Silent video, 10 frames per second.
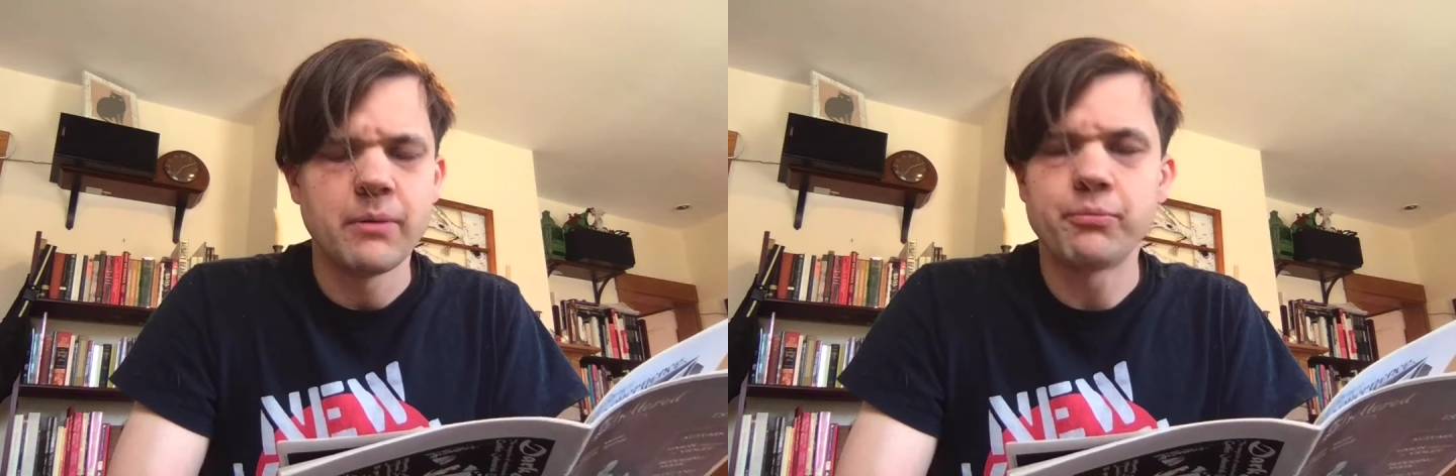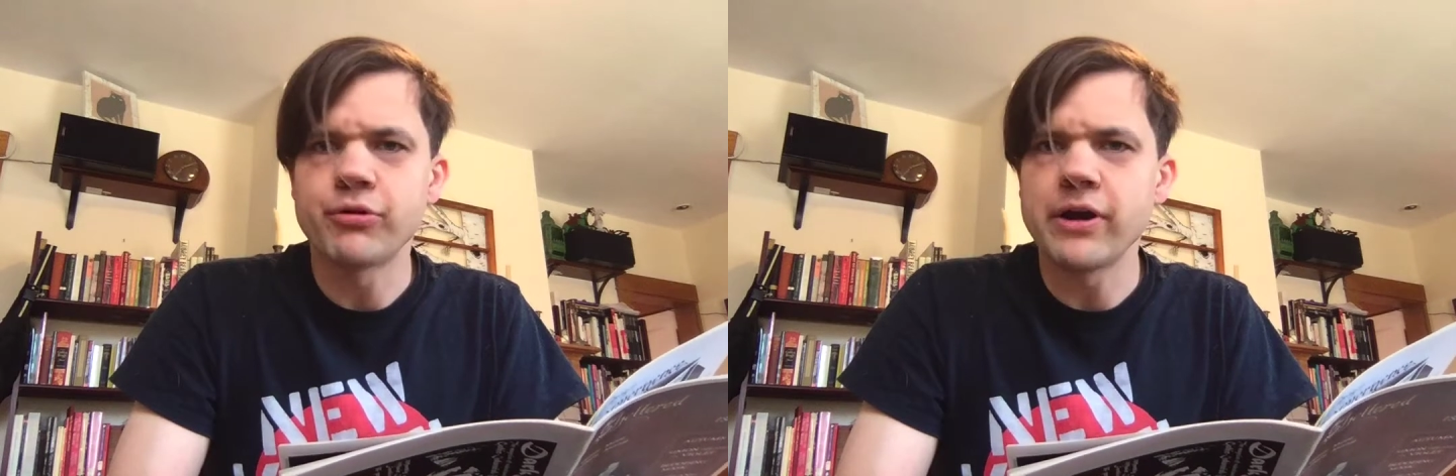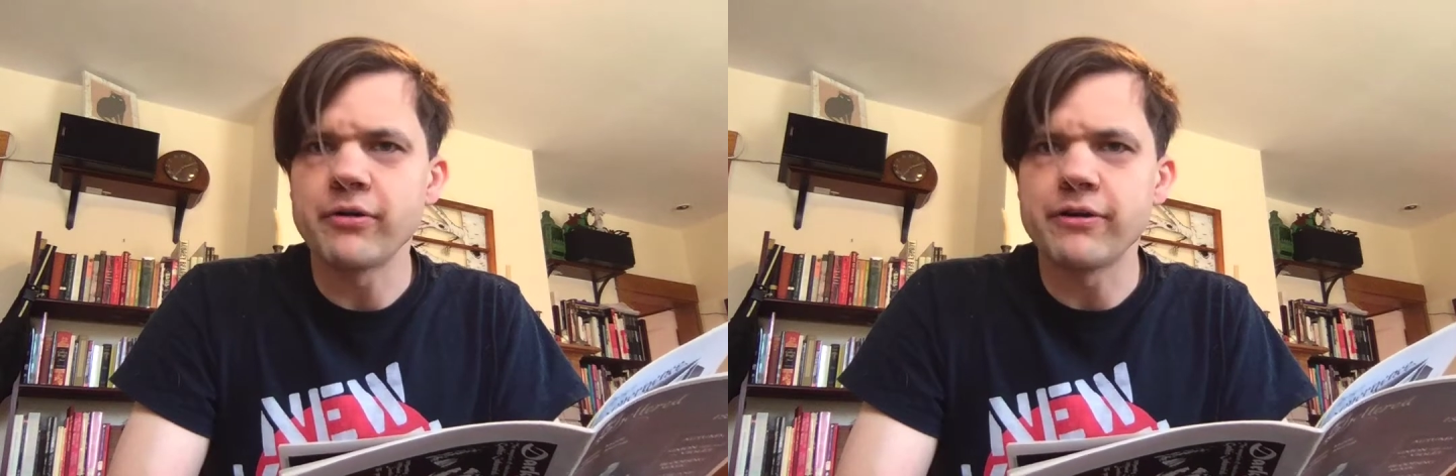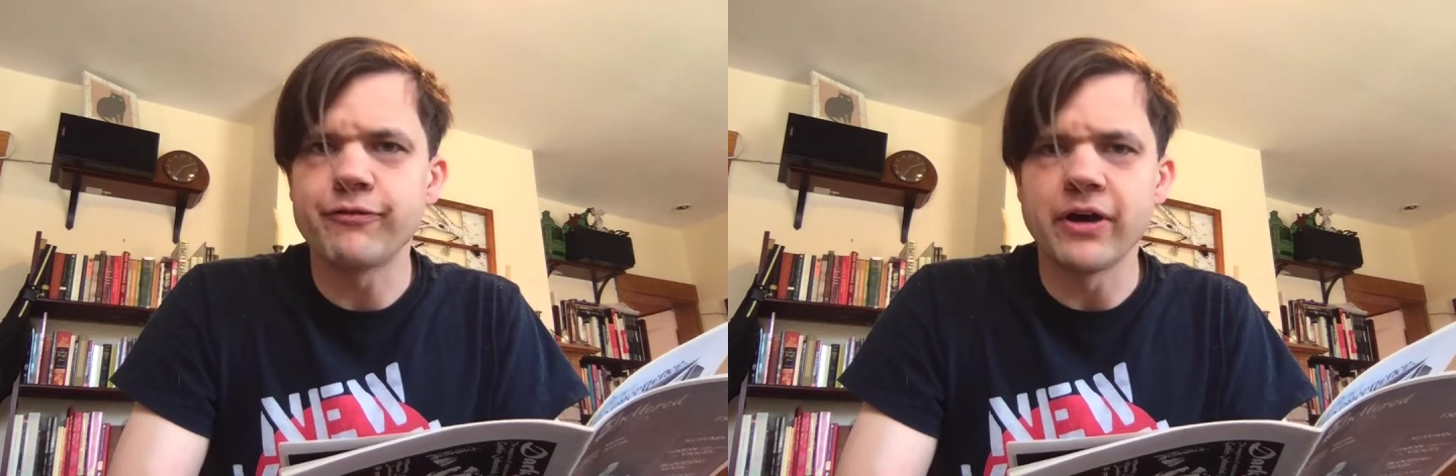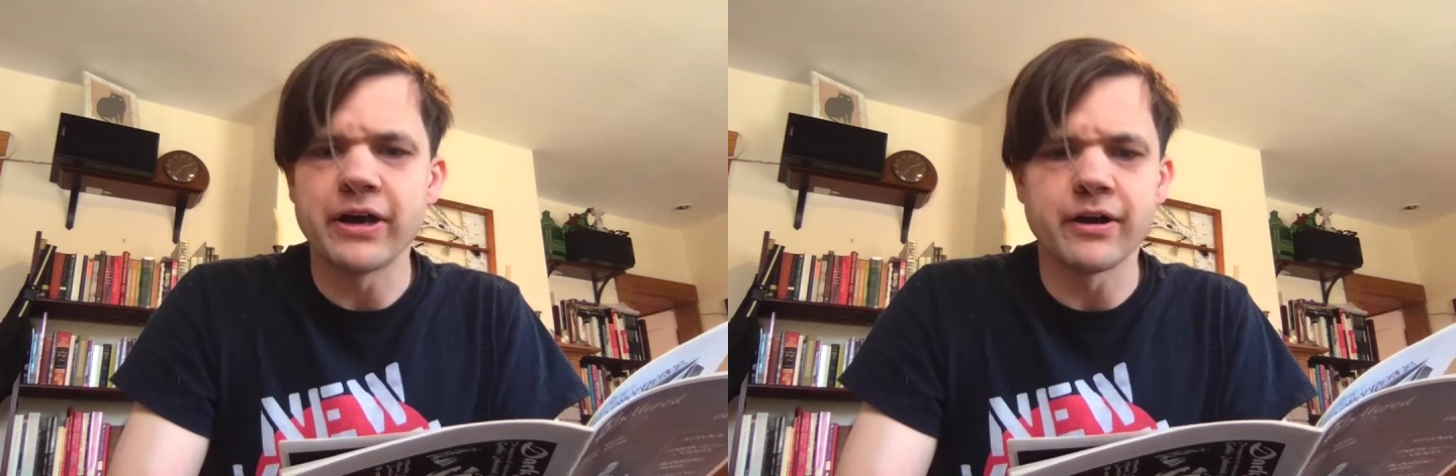Prairie
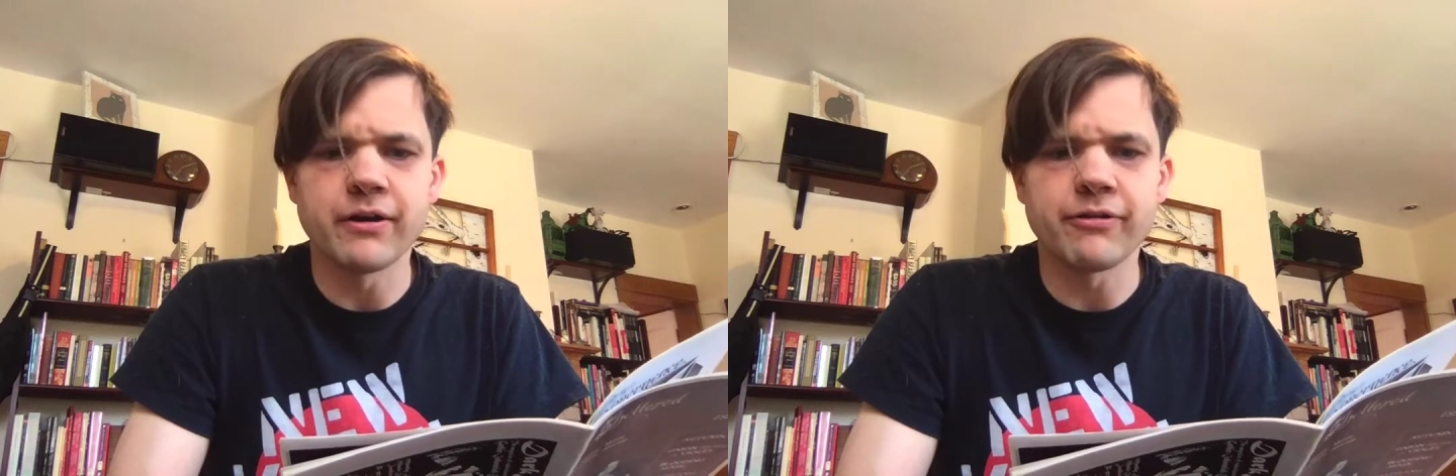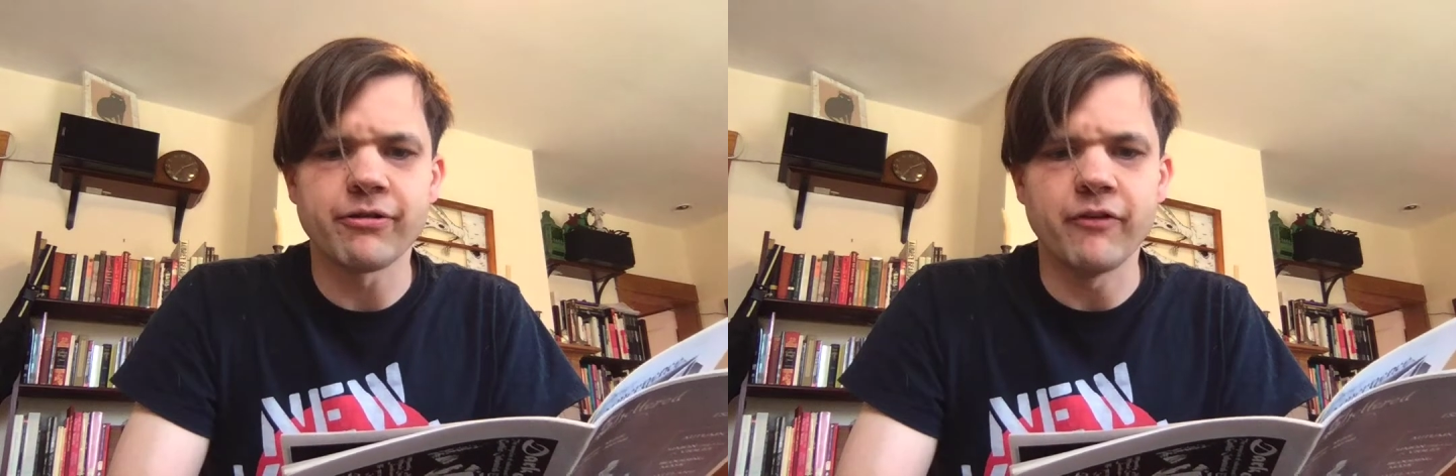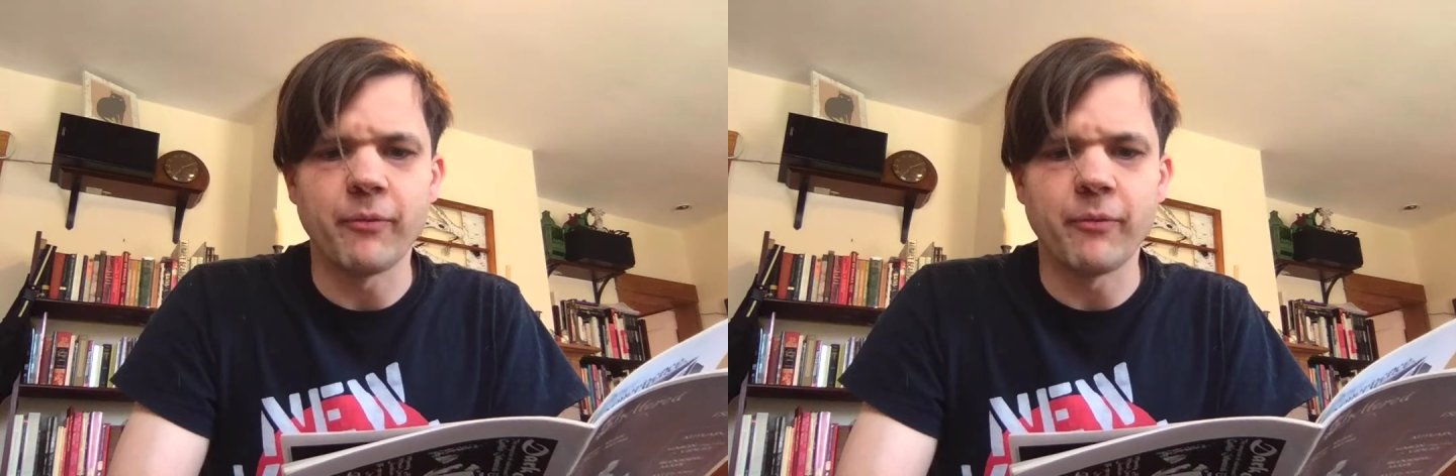fires of